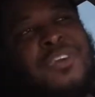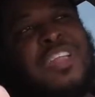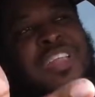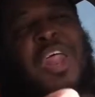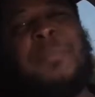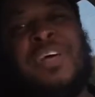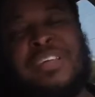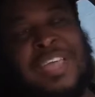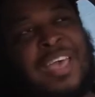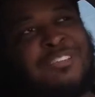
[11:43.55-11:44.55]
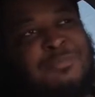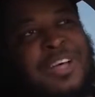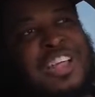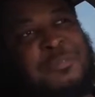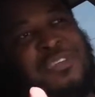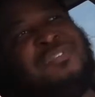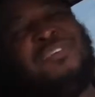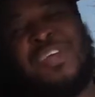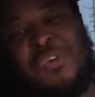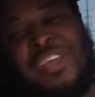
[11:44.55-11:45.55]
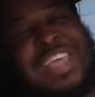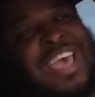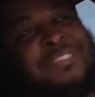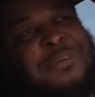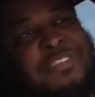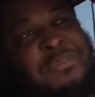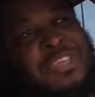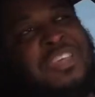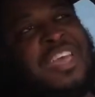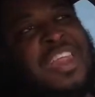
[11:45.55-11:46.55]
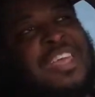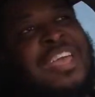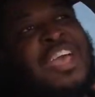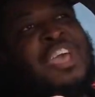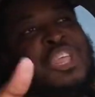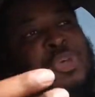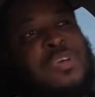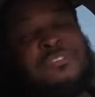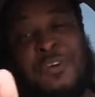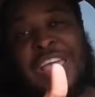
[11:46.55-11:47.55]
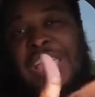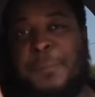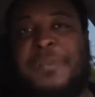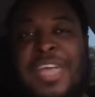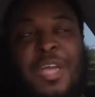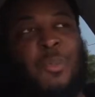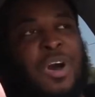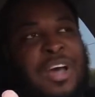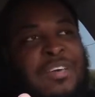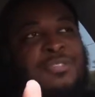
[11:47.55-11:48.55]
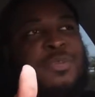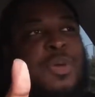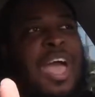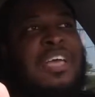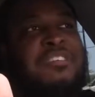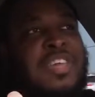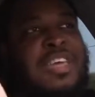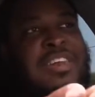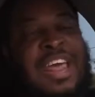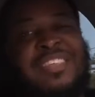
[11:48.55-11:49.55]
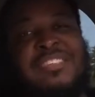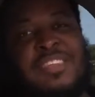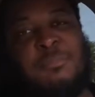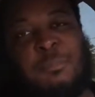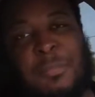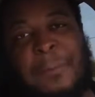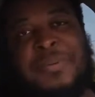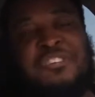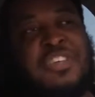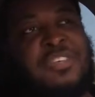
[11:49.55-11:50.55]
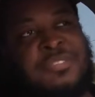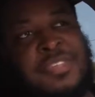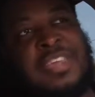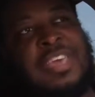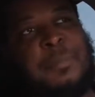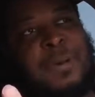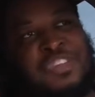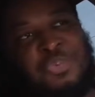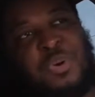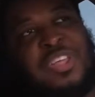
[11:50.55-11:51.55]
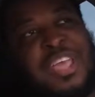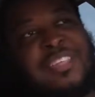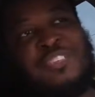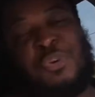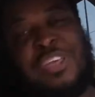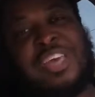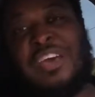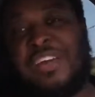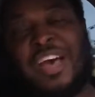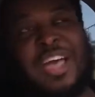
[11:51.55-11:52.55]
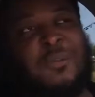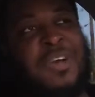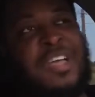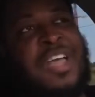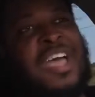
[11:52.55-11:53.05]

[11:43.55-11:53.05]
a little bit on gas mileage, but you still get great gas mileage when you look at it. For EPA wise, you actually get 19 mpg in the city and about 28 to 29 on the highway.